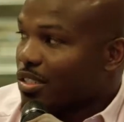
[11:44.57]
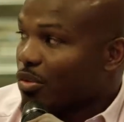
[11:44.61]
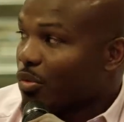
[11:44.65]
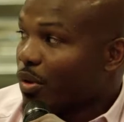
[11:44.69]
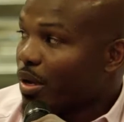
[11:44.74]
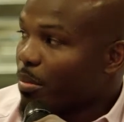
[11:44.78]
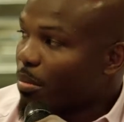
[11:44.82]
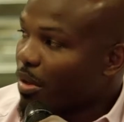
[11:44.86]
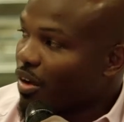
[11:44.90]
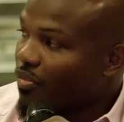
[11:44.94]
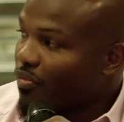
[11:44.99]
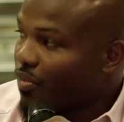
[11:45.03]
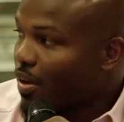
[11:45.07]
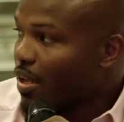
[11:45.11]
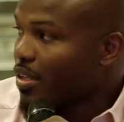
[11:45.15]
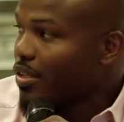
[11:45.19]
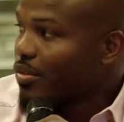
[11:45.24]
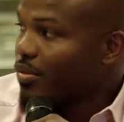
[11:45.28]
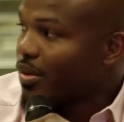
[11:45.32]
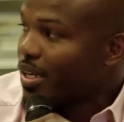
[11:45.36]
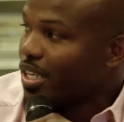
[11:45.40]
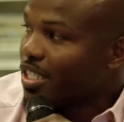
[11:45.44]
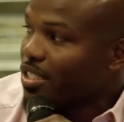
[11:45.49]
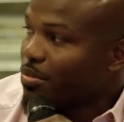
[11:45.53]
The way my
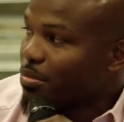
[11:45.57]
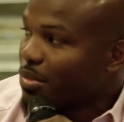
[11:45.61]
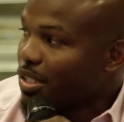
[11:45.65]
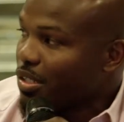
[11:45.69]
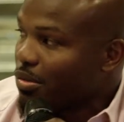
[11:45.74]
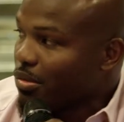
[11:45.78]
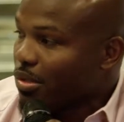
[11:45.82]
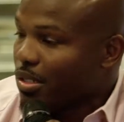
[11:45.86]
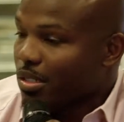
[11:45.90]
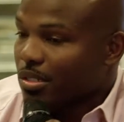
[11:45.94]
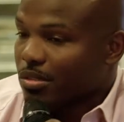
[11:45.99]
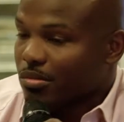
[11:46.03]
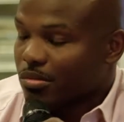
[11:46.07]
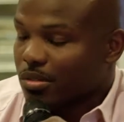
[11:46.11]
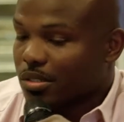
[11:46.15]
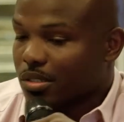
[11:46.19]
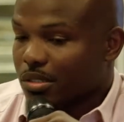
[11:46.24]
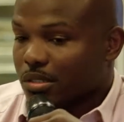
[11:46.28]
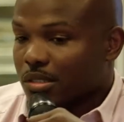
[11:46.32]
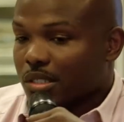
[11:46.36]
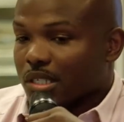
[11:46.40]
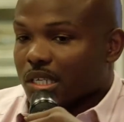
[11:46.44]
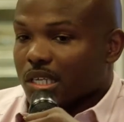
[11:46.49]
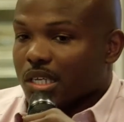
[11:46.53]
father raised me was
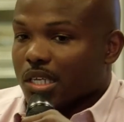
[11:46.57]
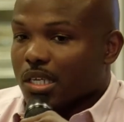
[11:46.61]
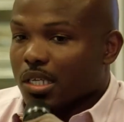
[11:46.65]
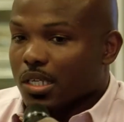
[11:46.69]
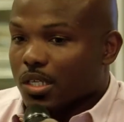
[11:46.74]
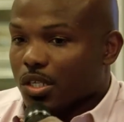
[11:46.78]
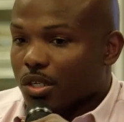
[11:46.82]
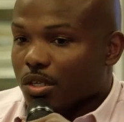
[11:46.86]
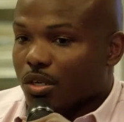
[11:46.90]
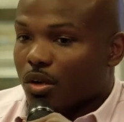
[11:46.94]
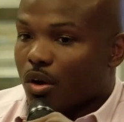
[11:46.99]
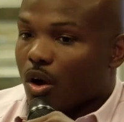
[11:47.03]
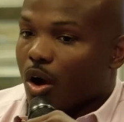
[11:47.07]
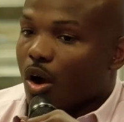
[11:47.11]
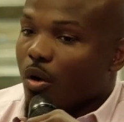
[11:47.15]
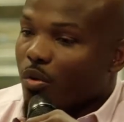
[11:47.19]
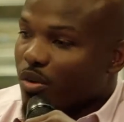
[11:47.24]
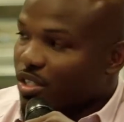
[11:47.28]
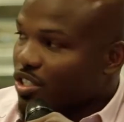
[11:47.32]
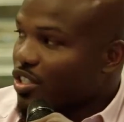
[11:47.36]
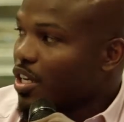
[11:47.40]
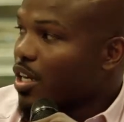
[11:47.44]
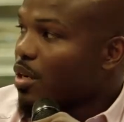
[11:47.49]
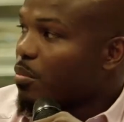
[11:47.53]
was, you know,
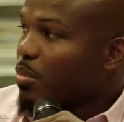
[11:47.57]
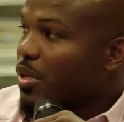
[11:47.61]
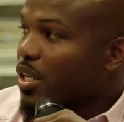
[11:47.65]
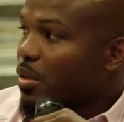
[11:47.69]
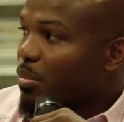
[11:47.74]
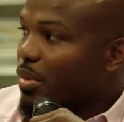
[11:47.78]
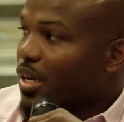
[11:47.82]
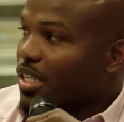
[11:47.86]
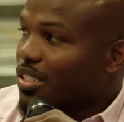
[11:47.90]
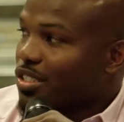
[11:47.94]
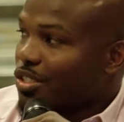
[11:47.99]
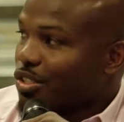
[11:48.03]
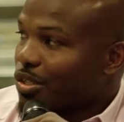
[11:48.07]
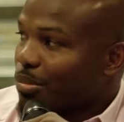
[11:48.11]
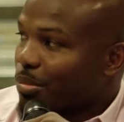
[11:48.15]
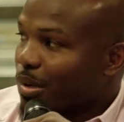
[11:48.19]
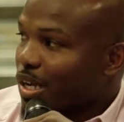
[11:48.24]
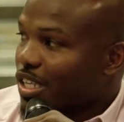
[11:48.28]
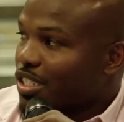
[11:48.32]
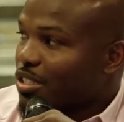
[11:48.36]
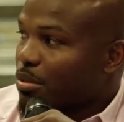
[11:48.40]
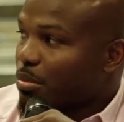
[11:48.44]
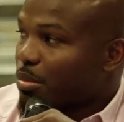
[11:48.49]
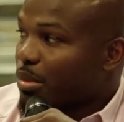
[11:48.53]
always try to be the best you can
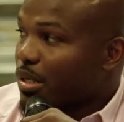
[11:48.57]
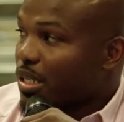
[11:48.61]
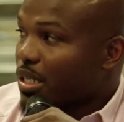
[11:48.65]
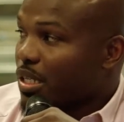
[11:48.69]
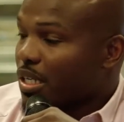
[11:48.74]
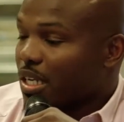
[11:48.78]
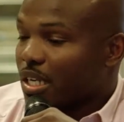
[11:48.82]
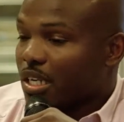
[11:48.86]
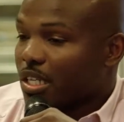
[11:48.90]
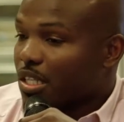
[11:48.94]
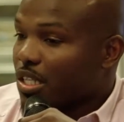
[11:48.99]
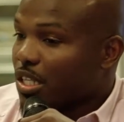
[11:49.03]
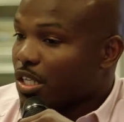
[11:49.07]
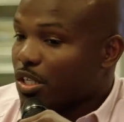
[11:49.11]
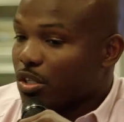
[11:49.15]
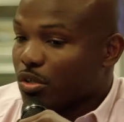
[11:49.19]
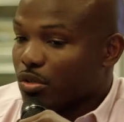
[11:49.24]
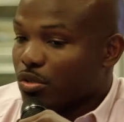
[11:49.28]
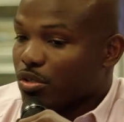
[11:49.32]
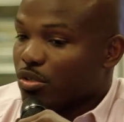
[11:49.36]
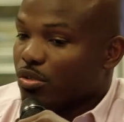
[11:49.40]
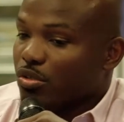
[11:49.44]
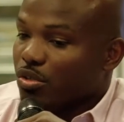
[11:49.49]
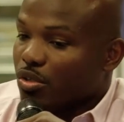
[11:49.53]
possibly be. And anything
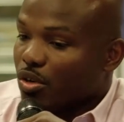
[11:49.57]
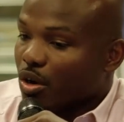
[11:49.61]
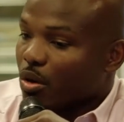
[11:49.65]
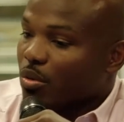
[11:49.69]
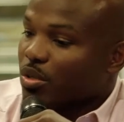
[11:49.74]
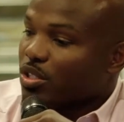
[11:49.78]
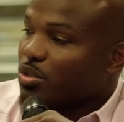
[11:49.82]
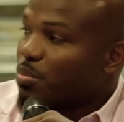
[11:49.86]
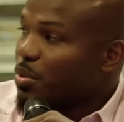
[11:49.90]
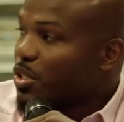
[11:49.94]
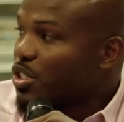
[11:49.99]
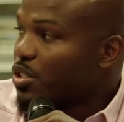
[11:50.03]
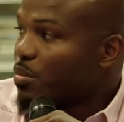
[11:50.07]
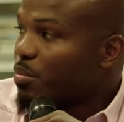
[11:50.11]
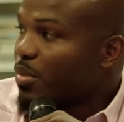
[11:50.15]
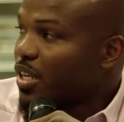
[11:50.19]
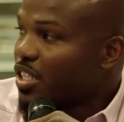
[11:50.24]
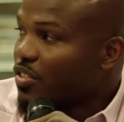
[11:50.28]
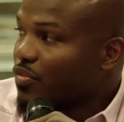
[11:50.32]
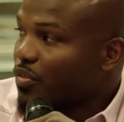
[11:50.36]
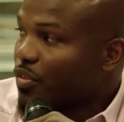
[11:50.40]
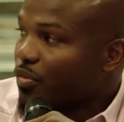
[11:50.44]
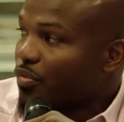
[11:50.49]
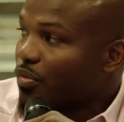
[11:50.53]
you do, you always put your
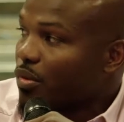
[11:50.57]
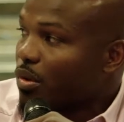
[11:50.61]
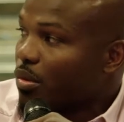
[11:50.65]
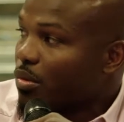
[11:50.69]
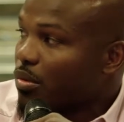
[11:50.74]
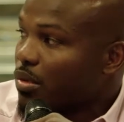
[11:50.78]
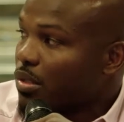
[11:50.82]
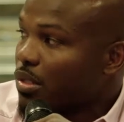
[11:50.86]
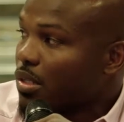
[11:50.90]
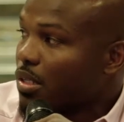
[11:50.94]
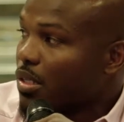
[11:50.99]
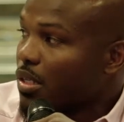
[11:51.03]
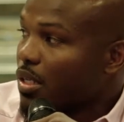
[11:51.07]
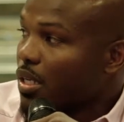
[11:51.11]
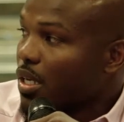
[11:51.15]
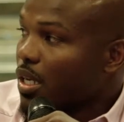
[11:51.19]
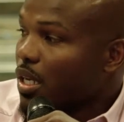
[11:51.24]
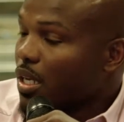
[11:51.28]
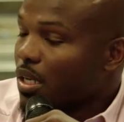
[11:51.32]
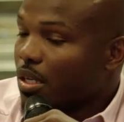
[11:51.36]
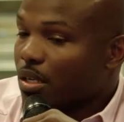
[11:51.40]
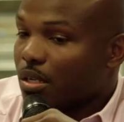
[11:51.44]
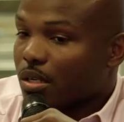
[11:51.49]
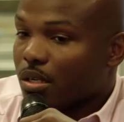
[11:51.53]
best foot forward.
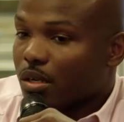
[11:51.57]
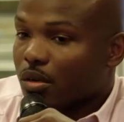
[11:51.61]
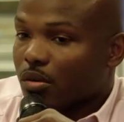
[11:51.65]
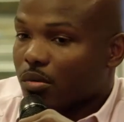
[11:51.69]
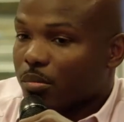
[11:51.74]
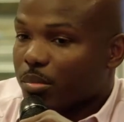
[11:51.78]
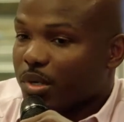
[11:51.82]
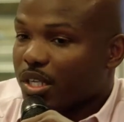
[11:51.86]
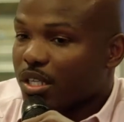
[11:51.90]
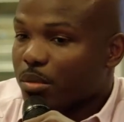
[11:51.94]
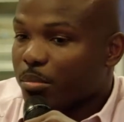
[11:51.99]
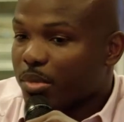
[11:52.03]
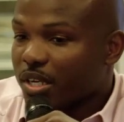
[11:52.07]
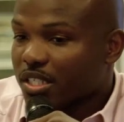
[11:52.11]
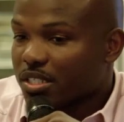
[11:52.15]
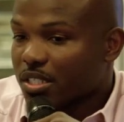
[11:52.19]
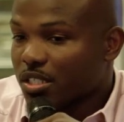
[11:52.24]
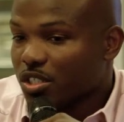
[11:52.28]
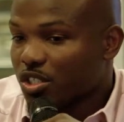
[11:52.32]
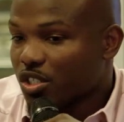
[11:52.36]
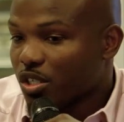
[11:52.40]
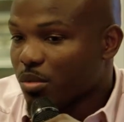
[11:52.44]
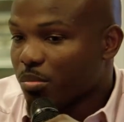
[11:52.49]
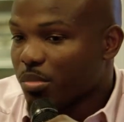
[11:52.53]
You know, be the best
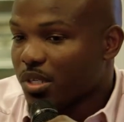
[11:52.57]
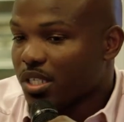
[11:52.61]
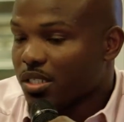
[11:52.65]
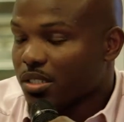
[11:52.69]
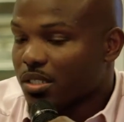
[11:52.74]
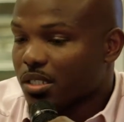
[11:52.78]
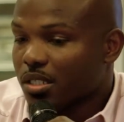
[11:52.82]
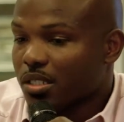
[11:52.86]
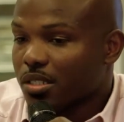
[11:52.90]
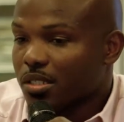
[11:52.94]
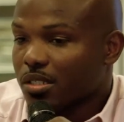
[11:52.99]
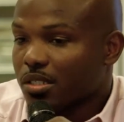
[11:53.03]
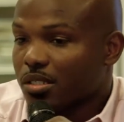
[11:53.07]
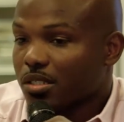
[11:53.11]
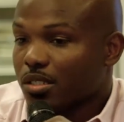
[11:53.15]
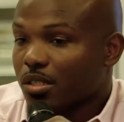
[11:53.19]
that you can be, son.